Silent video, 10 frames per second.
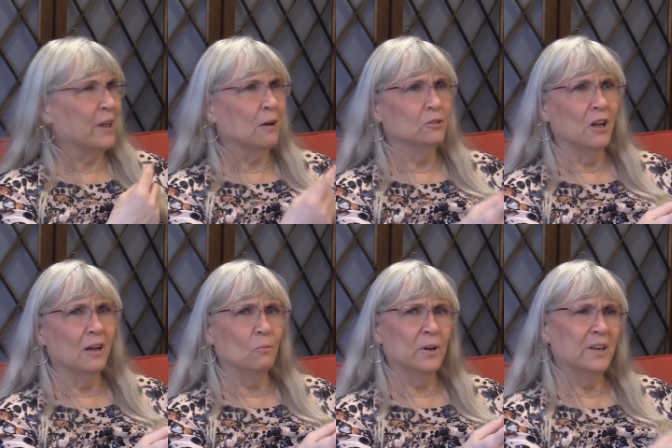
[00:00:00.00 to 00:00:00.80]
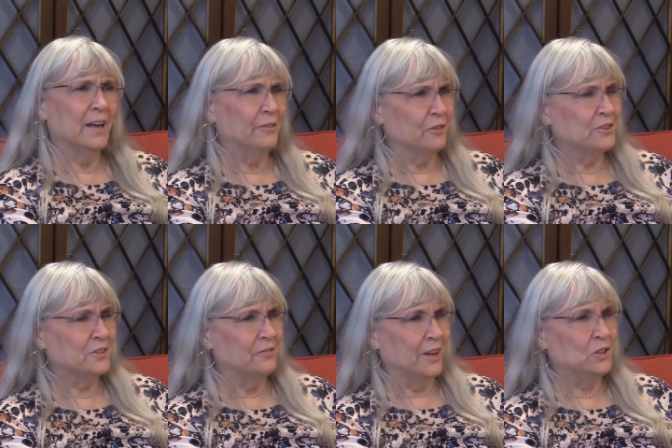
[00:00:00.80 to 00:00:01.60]
How long? When did I
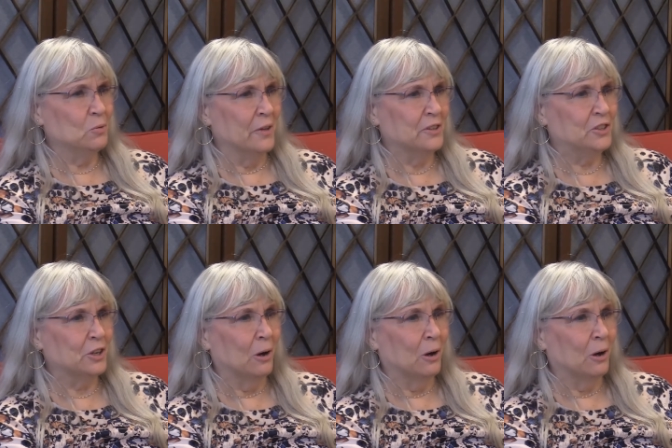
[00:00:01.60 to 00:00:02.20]
first invite you on the show?